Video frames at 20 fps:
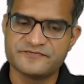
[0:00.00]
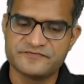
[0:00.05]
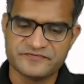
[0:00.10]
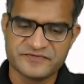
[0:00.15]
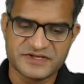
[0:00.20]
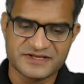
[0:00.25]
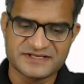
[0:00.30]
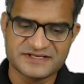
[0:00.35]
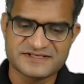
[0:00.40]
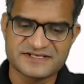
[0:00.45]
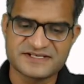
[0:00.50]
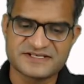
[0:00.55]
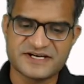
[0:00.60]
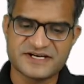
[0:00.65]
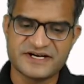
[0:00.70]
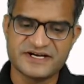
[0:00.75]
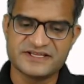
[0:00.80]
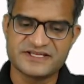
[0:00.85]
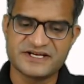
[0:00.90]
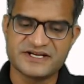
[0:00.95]
The
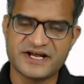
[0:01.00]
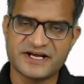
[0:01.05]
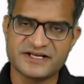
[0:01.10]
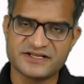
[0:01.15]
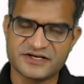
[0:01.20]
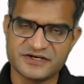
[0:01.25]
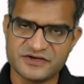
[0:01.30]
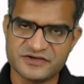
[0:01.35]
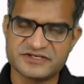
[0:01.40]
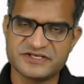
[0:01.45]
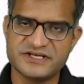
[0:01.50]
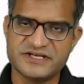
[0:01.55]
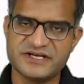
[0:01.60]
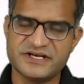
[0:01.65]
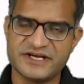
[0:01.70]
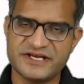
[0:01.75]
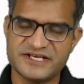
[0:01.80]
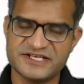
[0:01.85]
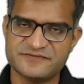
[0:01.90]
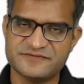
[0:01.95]
693 rank that you're
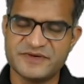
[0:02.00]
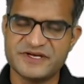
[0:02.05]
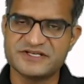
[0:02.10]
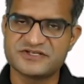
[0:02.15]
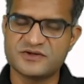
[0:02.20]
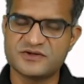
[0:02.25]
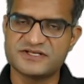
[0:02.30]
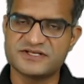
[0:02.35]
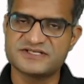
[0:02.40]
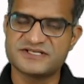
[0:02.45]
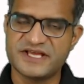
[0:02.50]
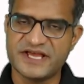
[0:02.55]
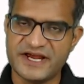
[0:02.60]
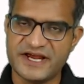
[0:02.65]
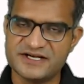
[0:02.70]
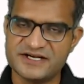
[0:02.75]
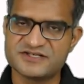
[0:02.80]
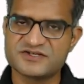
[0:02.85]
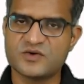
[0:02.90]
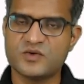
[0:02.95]
seeing is based on the
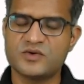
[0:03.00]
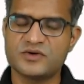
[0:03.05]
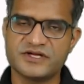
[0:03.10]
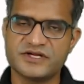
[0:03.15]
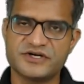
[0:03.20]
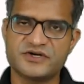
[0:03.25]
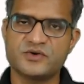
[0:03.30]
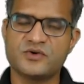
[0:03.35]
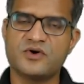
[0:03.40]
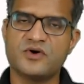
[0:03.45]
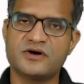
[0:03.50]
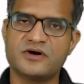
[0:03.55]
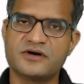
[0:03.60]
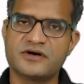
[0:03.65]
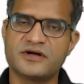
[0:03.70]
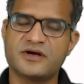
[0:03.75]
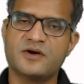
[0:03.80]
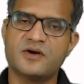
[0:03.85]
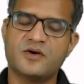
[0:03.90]
scale score that you got